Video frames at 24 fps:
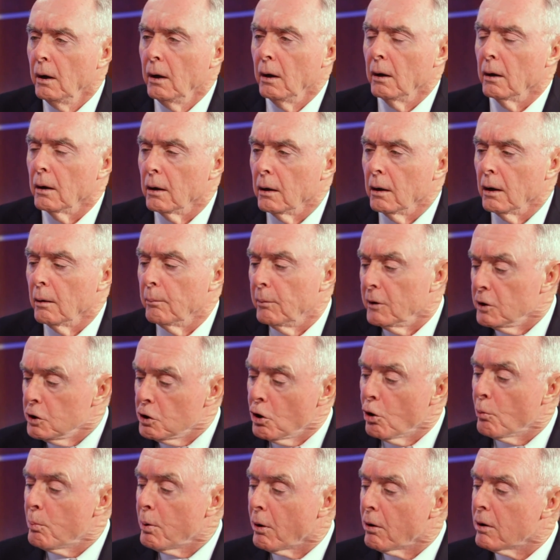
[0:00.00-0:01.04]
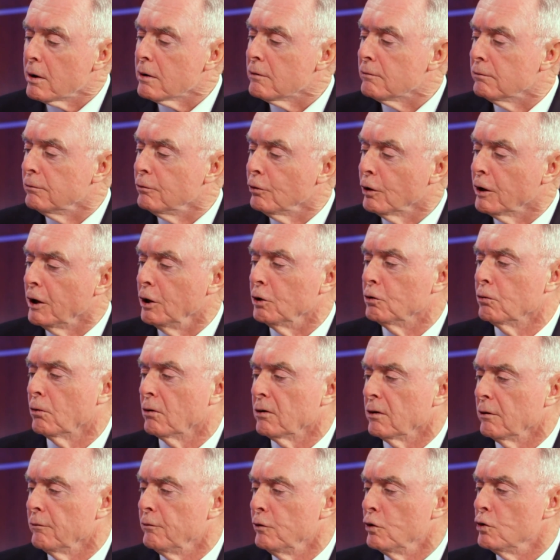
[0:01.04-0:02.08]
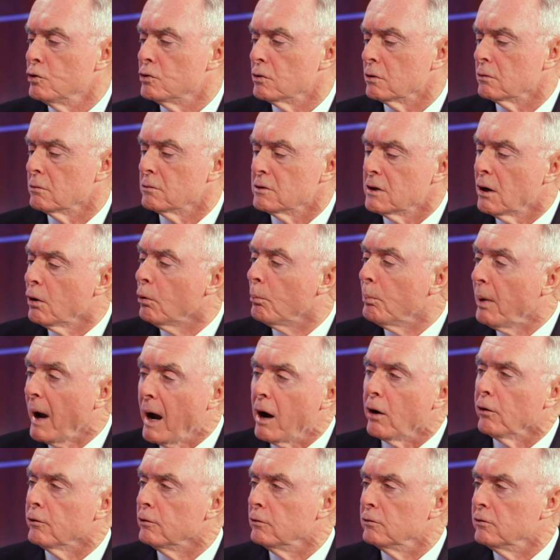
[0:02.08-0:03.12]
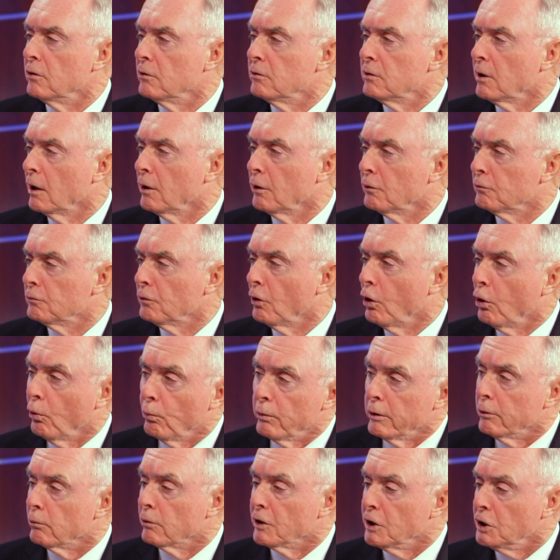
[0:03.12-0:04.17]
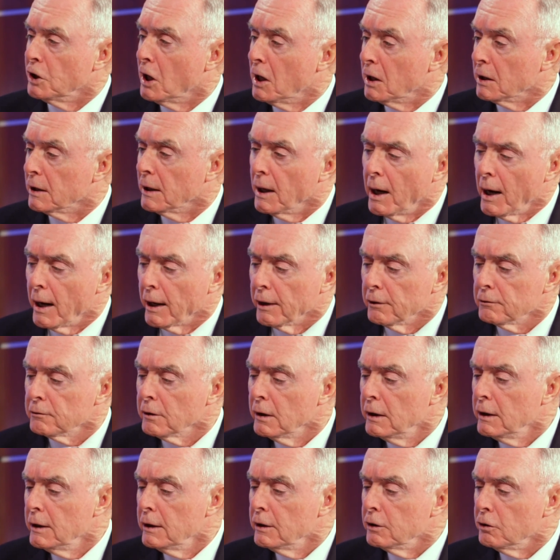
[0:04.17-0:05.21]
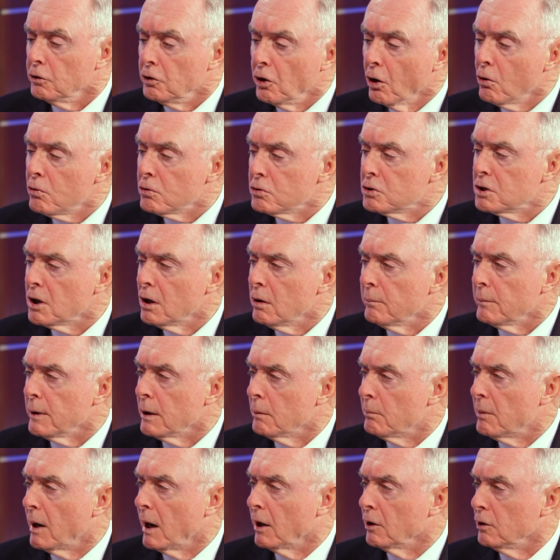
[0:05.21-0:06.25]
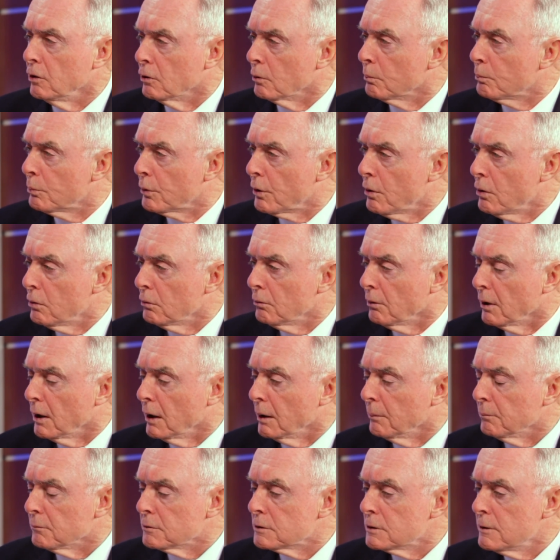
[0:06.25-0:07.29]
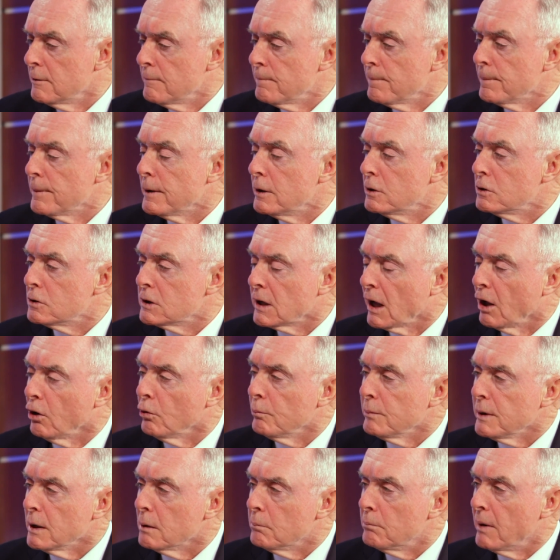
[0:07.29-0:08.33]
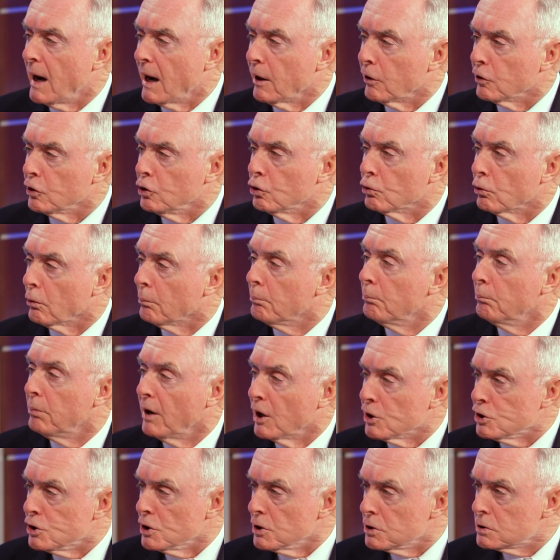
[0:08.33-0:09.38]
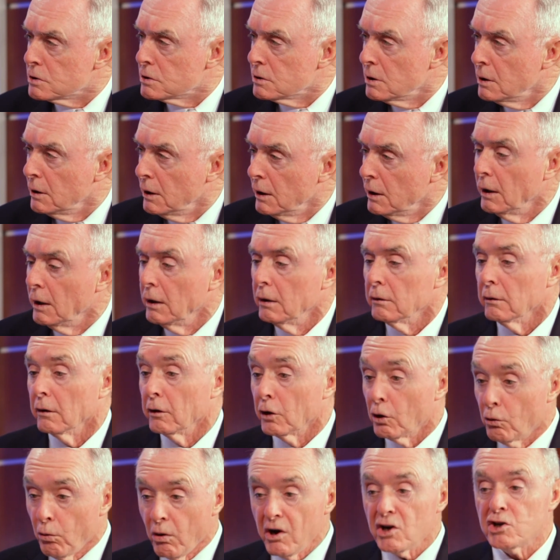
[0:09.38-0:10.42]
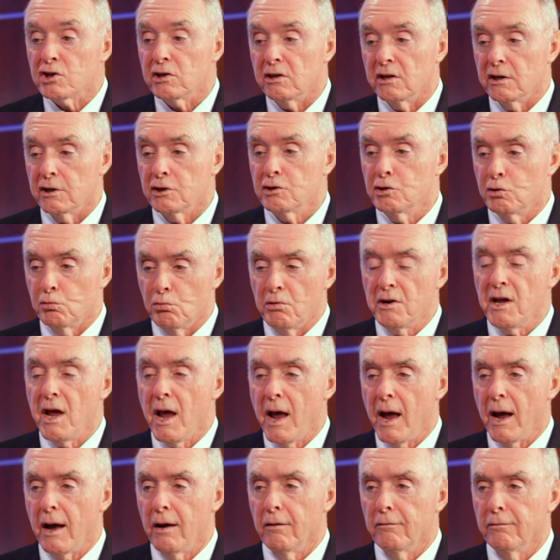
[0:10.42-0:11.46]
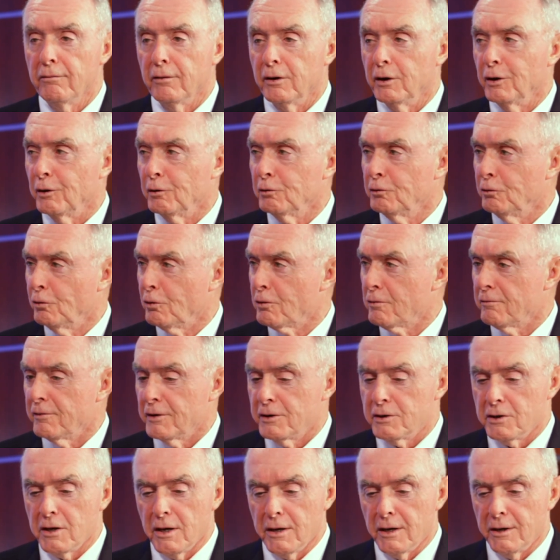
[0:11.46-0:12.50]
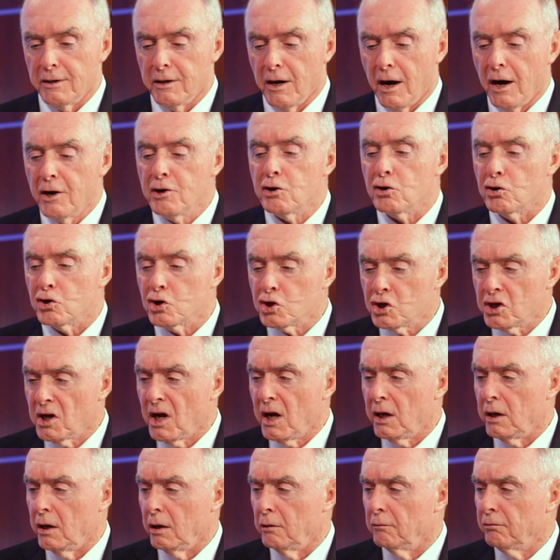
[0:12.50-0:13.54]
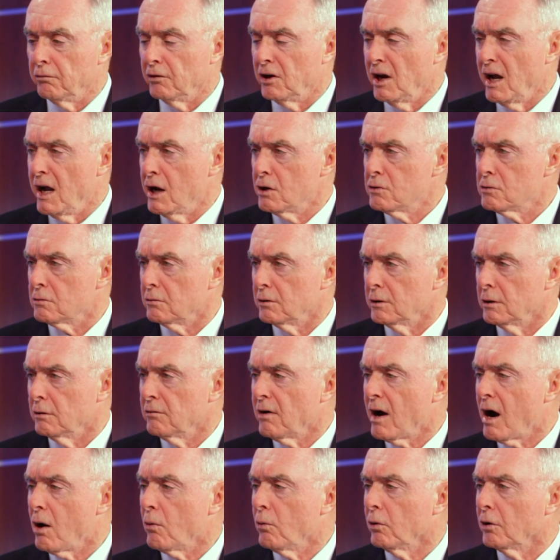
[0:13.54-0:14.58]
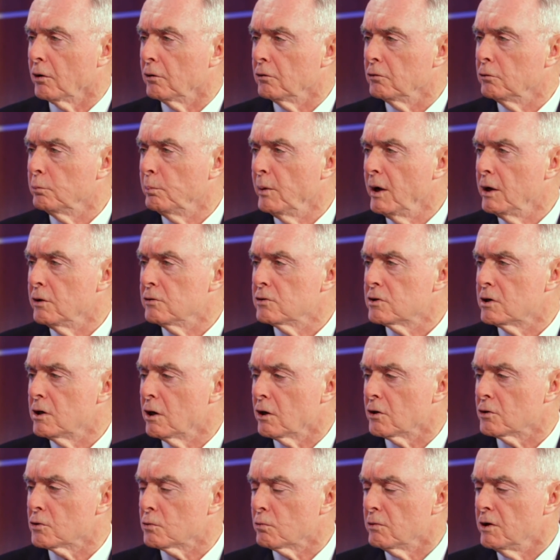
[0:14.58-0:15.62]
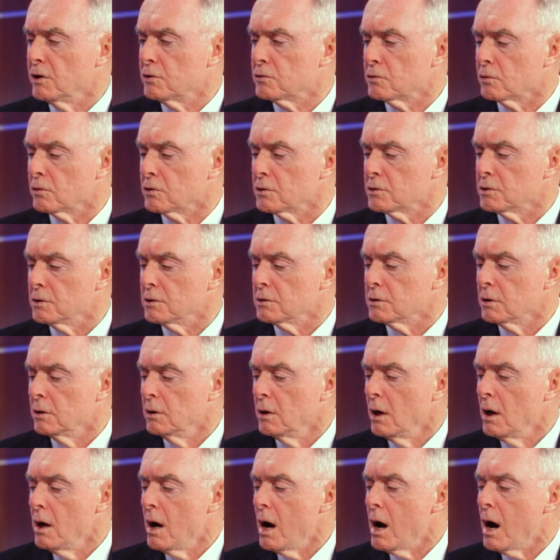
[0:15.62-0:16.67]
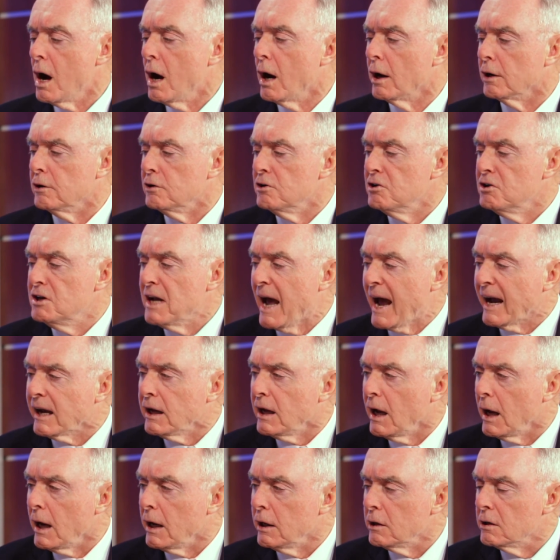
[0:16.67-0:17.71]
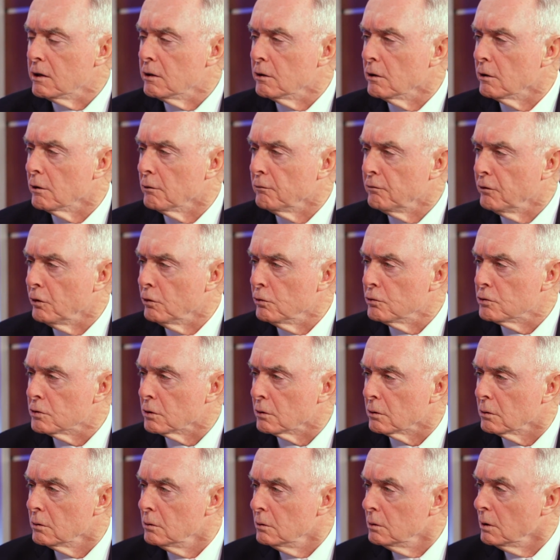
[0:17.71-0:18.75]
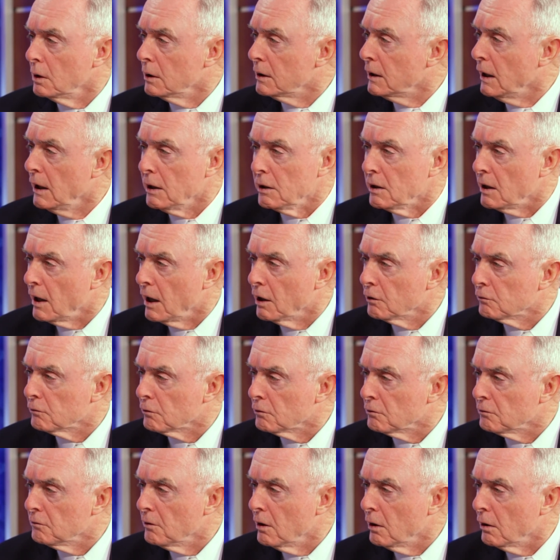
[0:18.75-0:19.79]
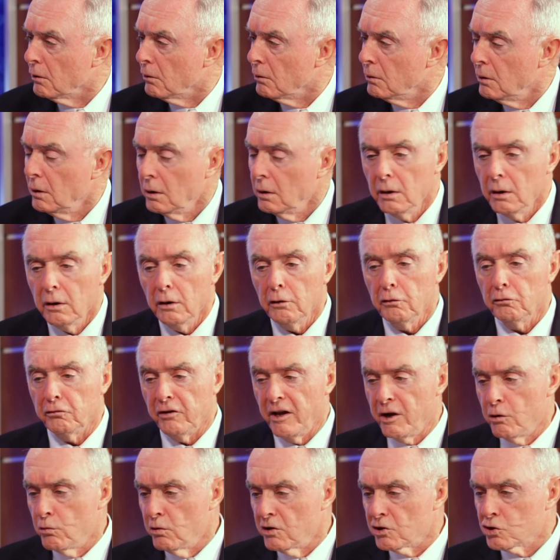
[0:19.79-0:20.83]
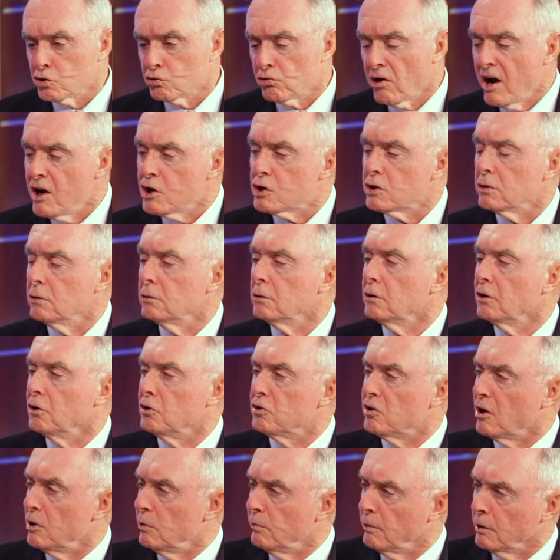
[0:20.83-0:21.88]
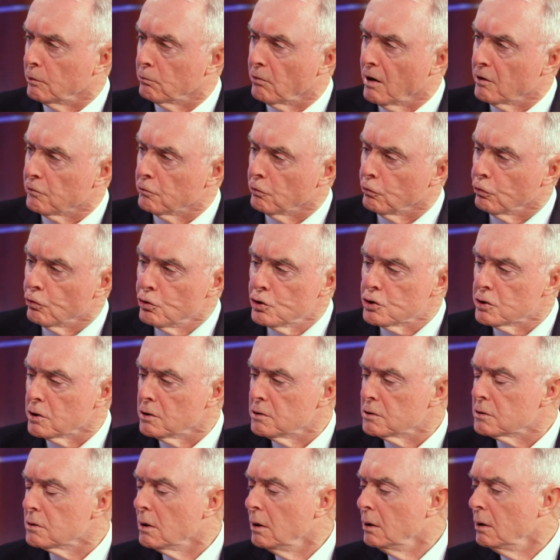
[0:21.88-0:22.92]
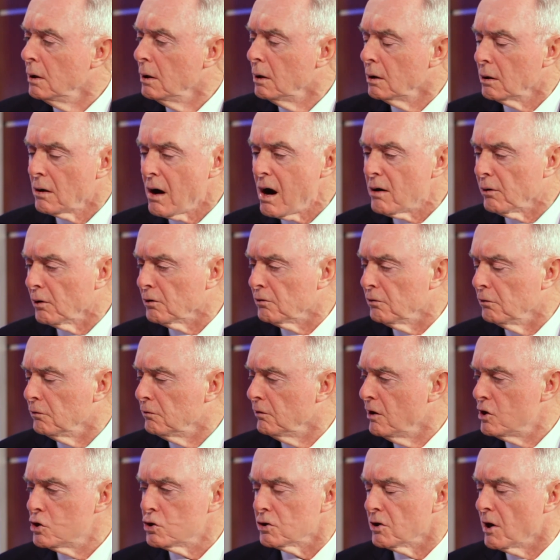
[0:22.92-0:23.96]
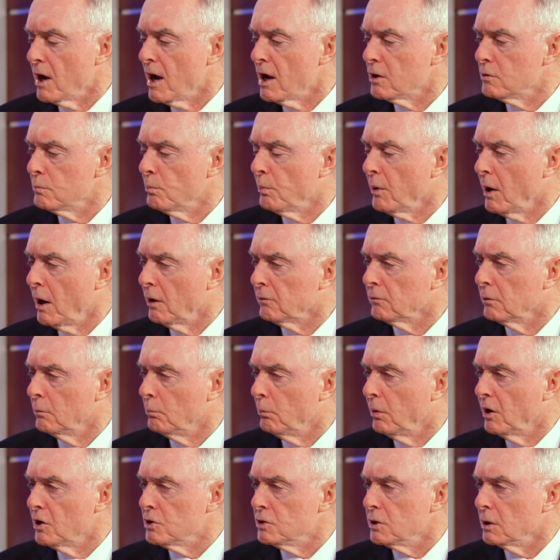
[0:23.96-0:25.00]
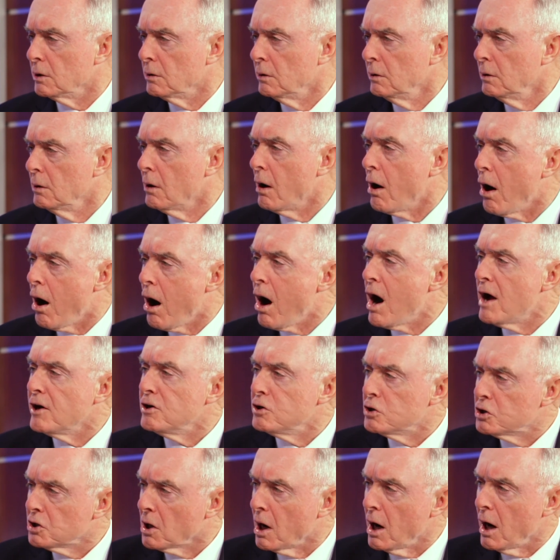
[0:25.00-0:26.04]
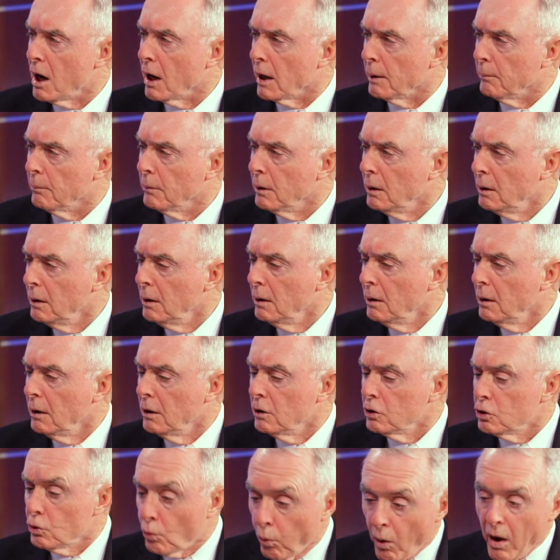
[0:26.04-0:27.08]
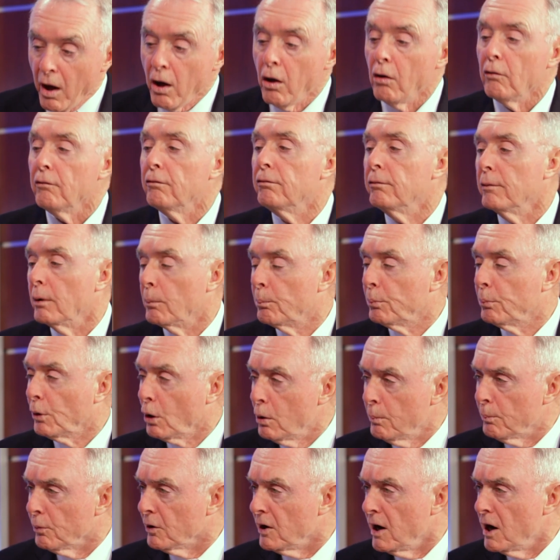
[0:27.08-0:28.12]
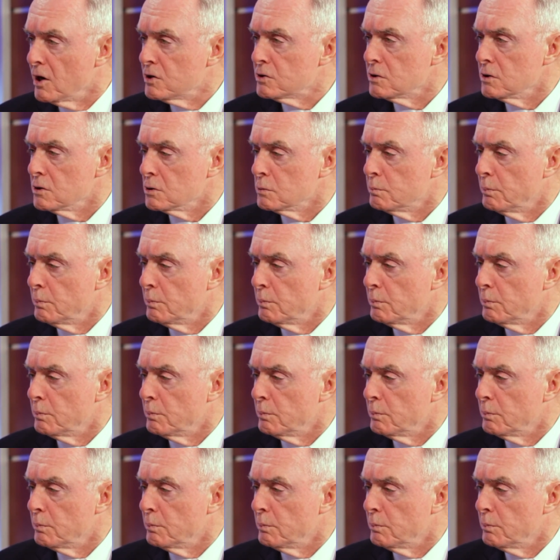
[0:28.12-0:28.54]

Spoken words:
But, you know, part of looking toward the future, General Powell used to tell us all when we were young guys, don't tell me about your programs, tell me about your budgets. But the question is, do we have a sort of an understanding financially of how we're going to spend scarce resources a decade into the future? Again, the answer is no. Sequestration, continuing resolutions. Congress essentially hasn't passed a budget on time, 12 appropriations